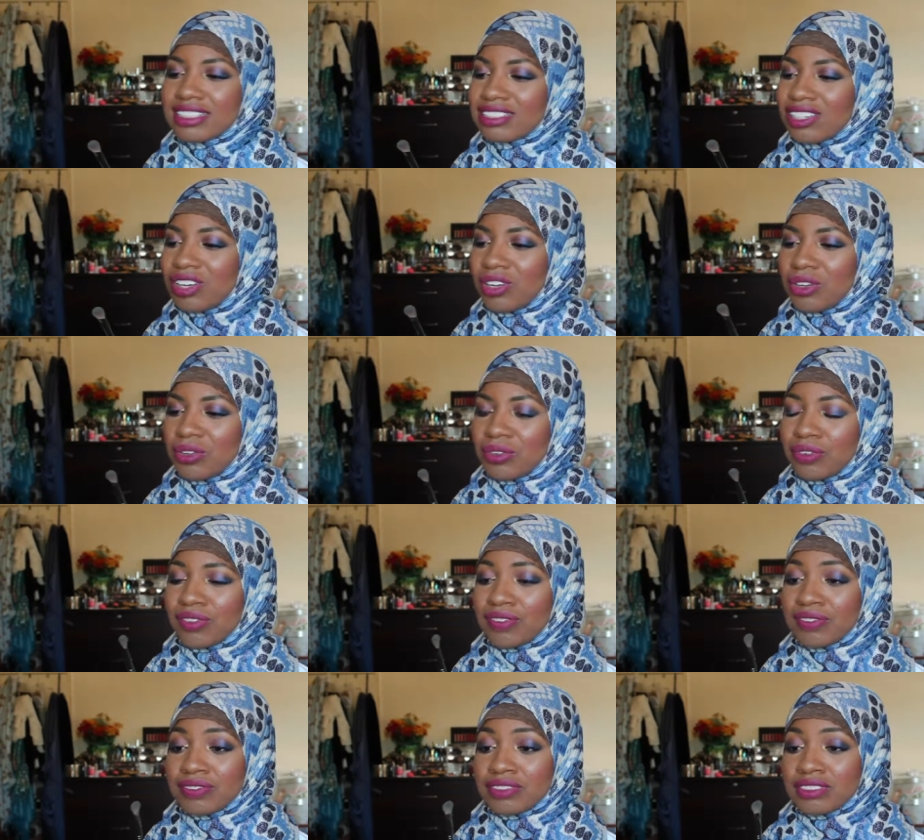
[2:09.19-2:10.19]
So
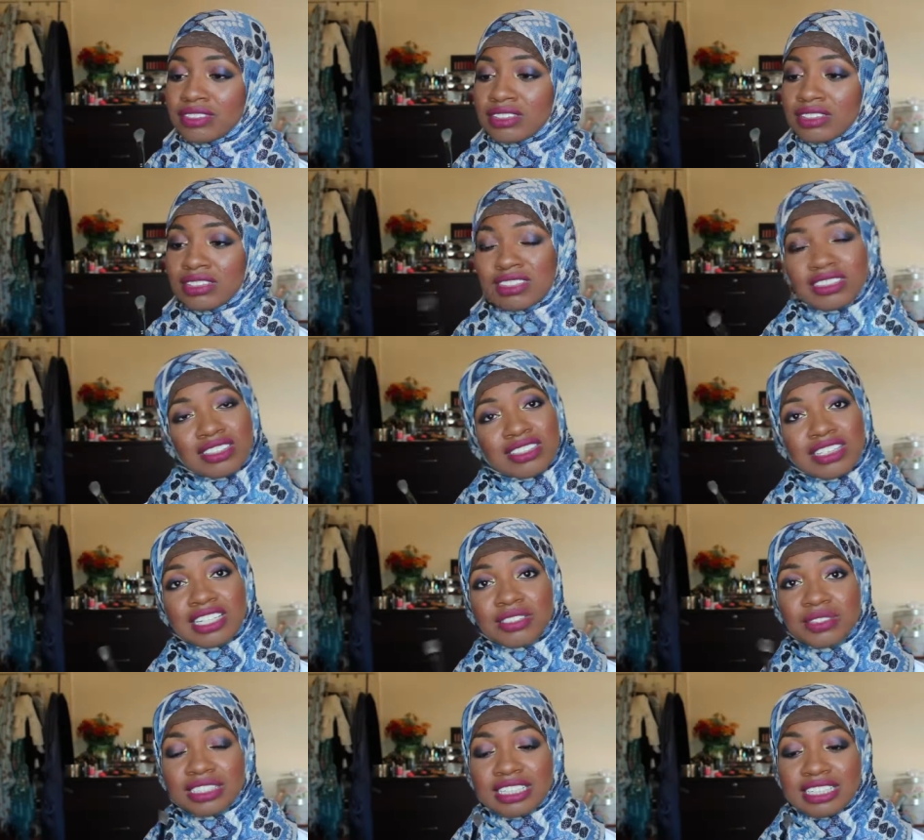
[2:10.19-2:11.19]

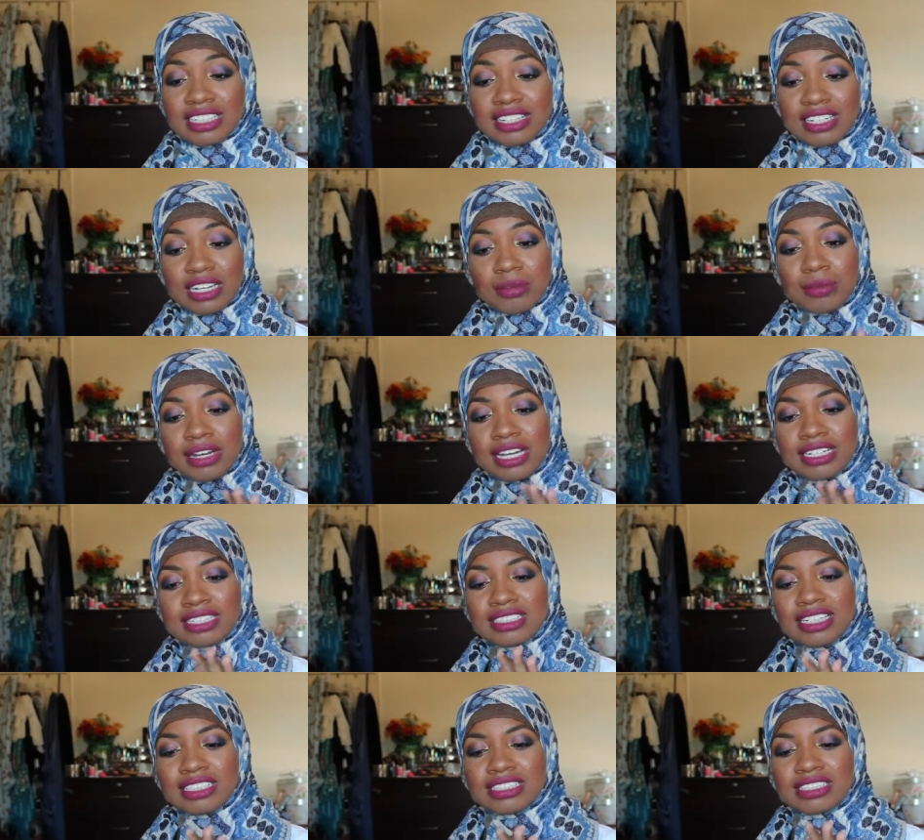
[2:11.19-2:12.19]
that's one thing to think about. And
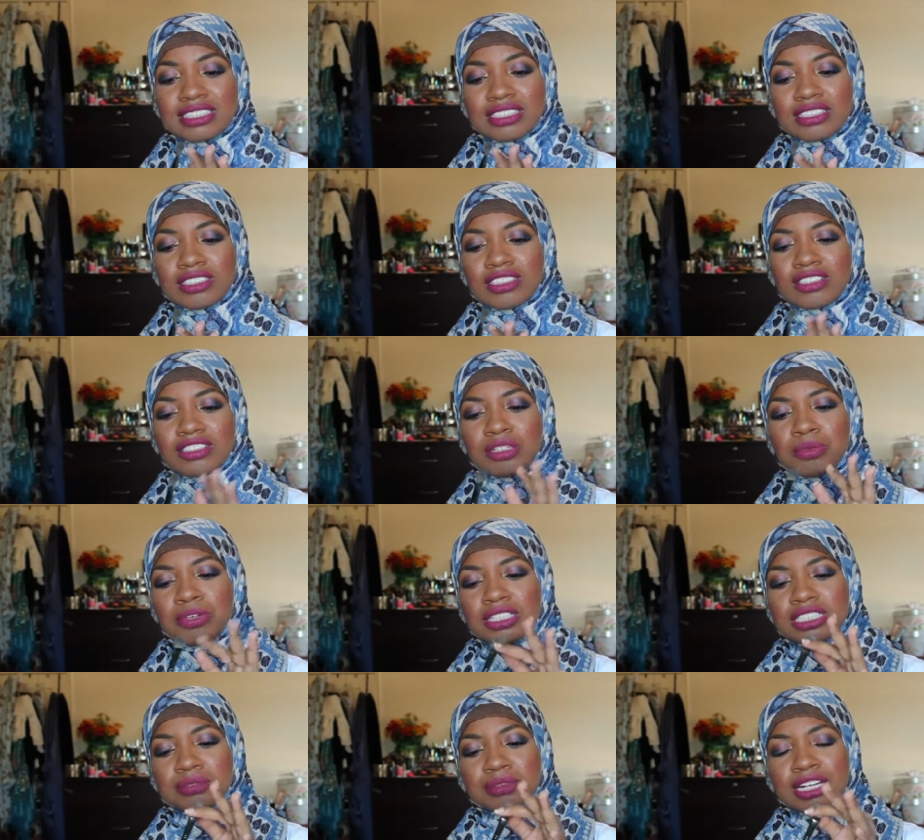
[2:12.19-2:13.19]
it does, you know, your
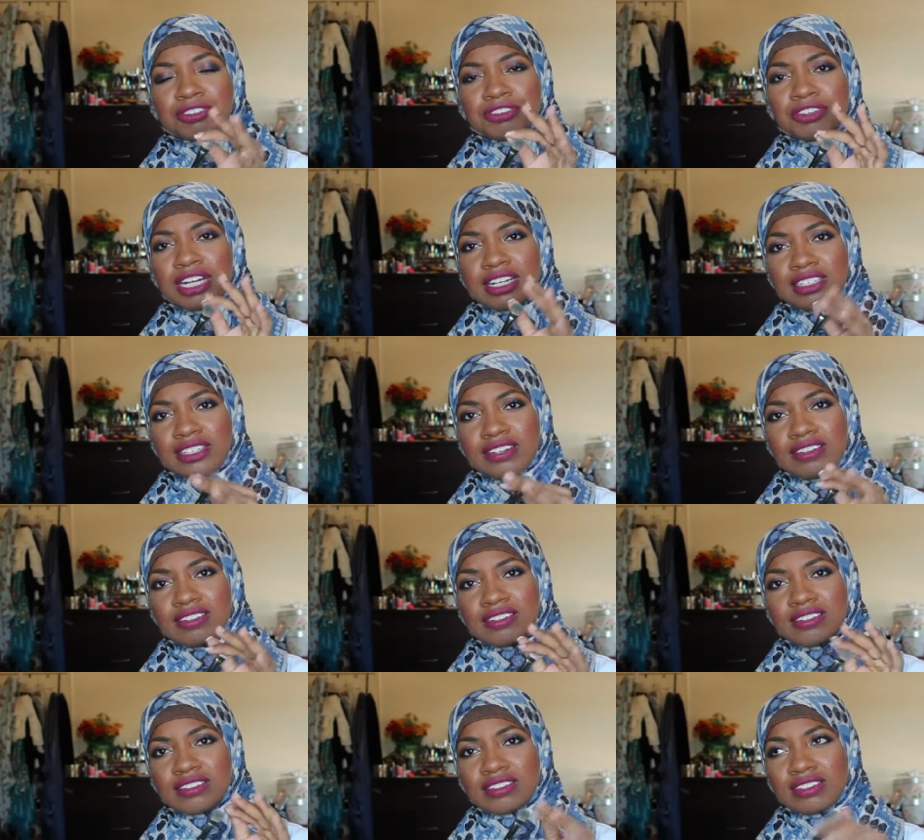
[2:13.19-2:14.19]
brushes might fray a little,